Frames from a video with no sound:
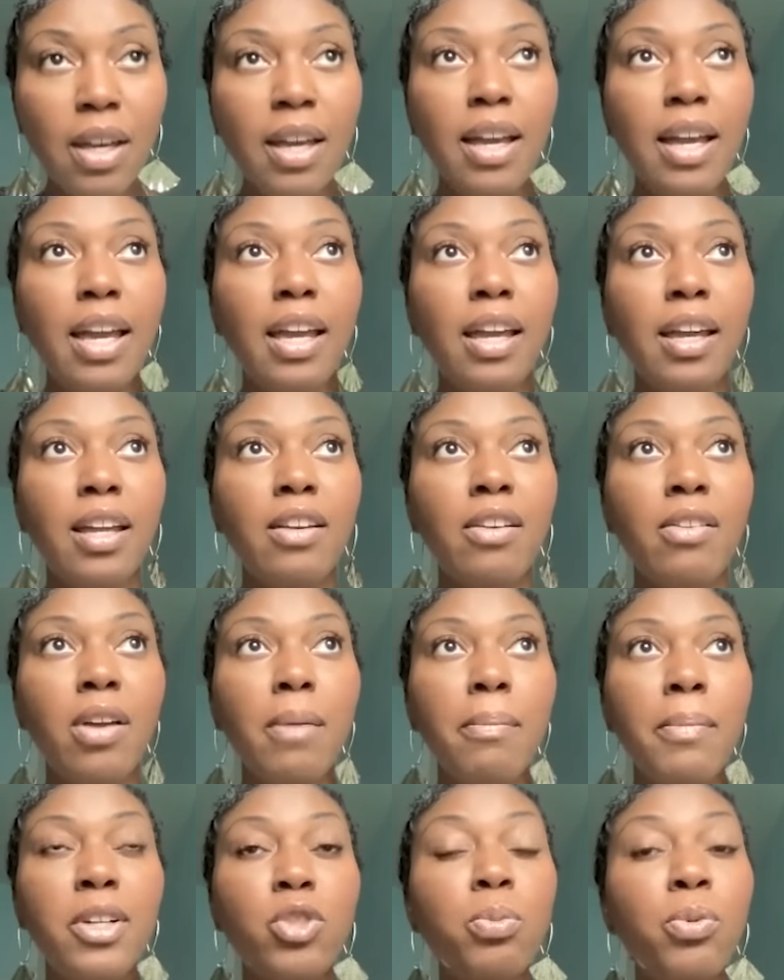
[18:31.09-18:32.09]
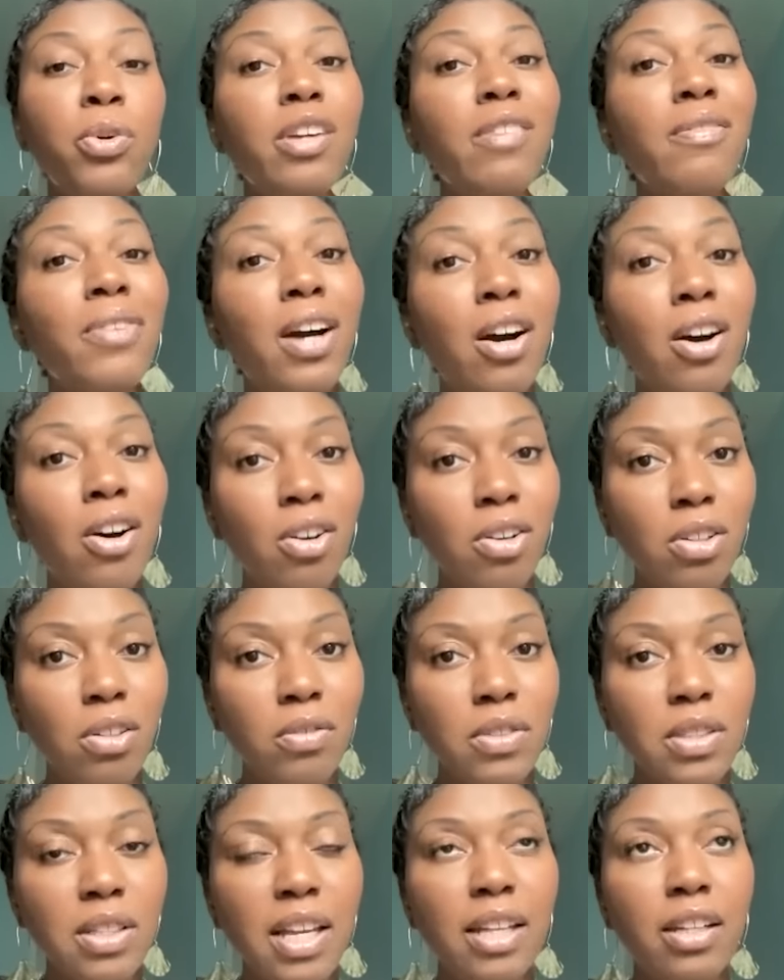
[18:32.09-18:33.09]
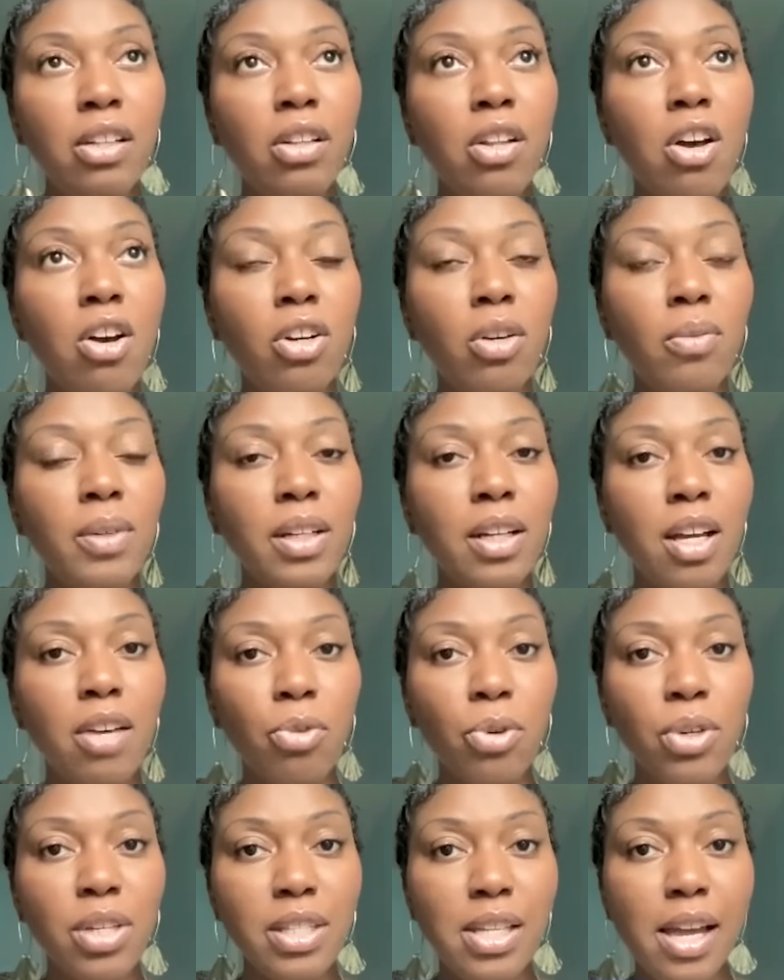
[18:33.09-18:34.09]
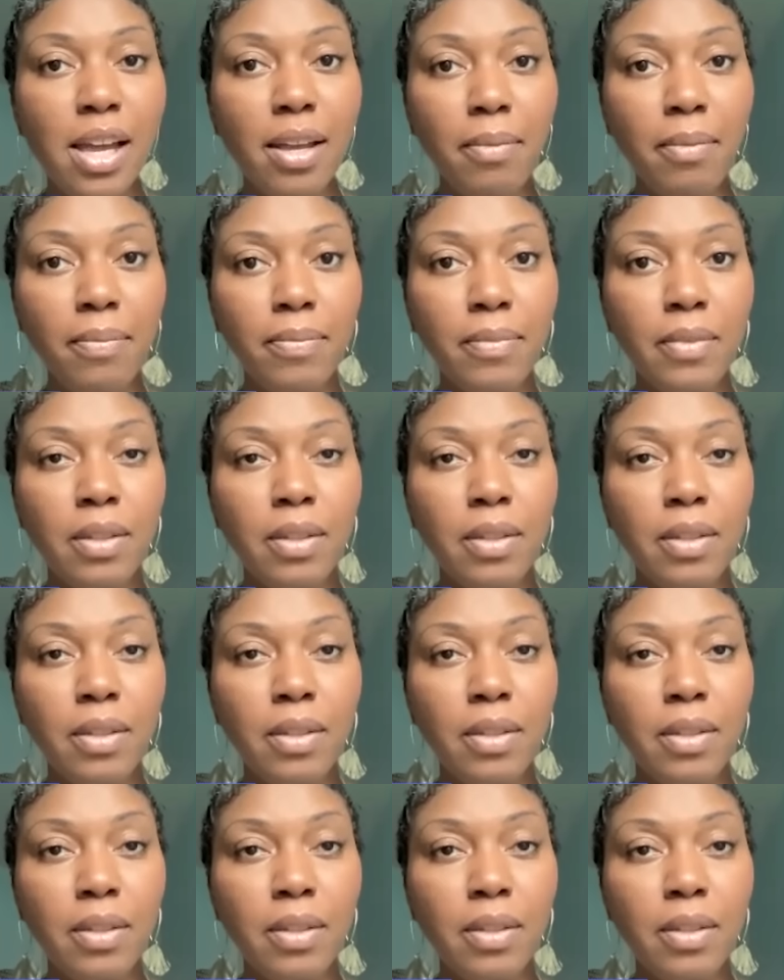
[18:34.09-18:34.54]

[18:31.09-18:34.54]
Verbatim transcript: and much more involved and a longer recovery time.